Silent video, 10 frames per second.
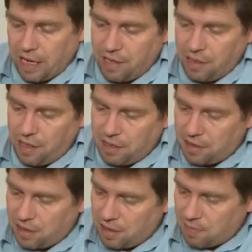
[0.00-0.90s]
10 years
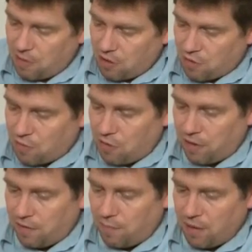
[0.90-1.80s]
into this most
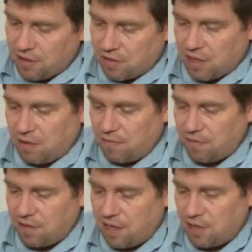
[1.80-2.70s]
grueling of military
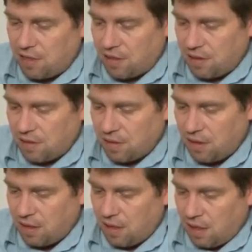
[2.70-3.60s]
confrontations,
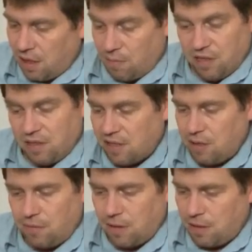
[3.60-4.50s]
and we're
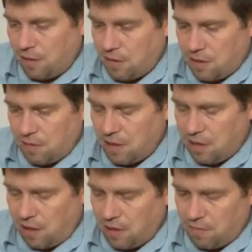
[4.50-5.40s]
still no closer to any
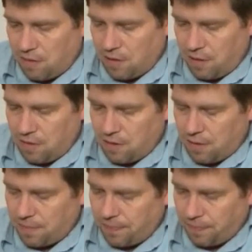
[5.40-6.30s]
kind of
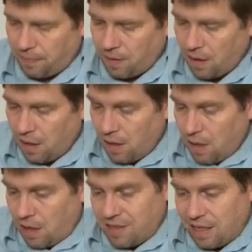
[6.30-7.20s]
resolution.
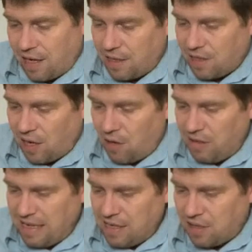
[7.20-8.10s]
A decade ago,
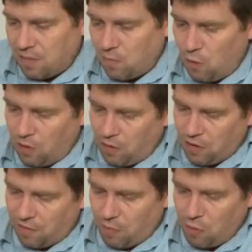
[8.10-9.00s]
leaders and
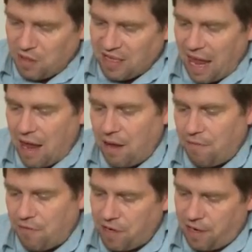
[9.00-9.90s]
warlords from almost
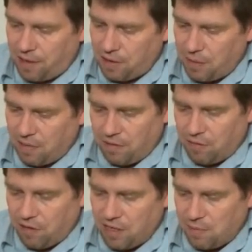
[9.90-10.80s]
every kingdom in
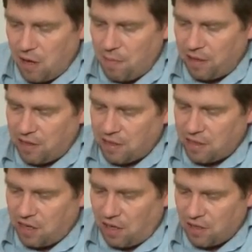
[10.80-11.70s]
Greece mobilised a
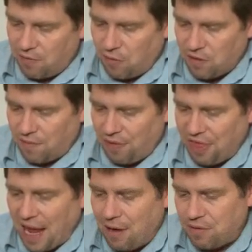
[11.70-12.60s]
task force of
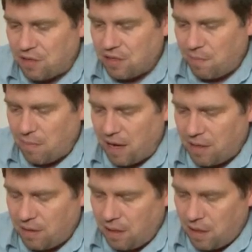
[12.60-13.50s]
thousands of
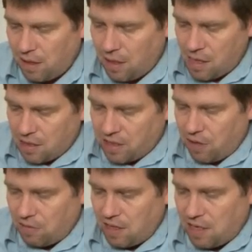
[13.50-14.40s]
men,
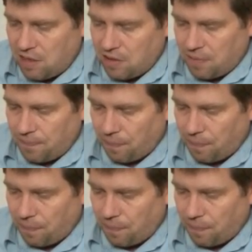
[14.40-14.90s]
sailed east,